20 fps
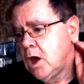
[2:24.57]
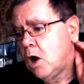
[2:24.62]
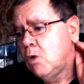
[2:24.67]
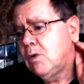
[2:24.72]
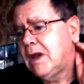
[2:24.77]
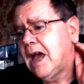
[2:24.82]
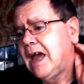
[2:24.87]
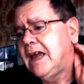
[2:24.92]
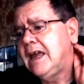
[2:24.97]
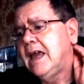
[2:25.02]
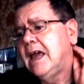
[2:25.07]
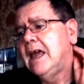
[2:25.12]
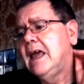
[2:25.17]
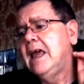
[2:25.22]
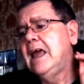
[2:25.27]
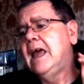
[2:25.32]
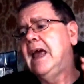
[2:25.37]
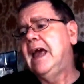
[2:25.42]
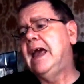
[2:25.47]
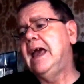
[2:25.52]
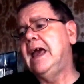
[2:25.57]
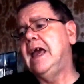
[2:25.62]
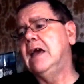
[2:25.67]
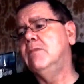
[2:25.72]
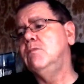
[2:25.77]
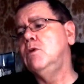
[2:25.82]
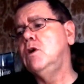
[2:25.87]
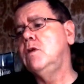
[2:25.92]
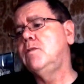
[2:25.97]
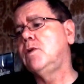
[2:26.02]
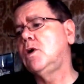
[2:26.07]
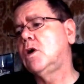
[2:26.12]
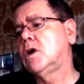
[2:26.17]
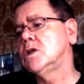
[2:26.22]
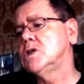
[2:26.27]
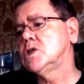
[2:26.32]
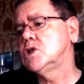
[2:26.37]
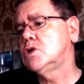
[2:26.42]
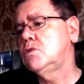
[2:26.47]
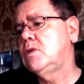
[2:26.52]
Okay, moving
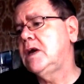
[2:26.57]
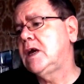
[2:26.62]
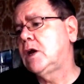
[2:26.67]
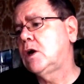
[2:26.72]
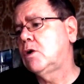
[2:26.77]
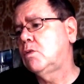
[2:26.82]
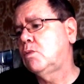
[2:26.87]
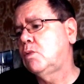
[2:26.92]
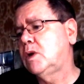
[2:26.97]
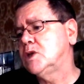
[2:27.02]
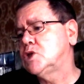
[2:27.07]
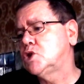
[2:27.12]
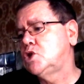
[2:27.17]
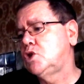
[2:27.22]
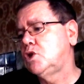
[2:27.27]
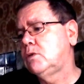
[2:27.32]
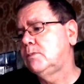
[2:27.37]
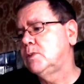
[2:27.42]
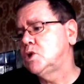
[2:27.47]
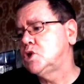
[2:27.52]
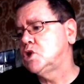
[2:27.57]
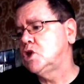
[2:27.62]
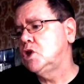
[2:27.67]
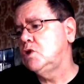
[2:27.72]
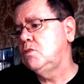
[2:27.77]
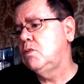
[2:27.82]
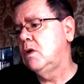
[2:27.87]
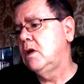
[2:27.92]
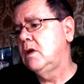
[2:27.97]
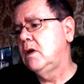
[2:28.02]
on to question number two.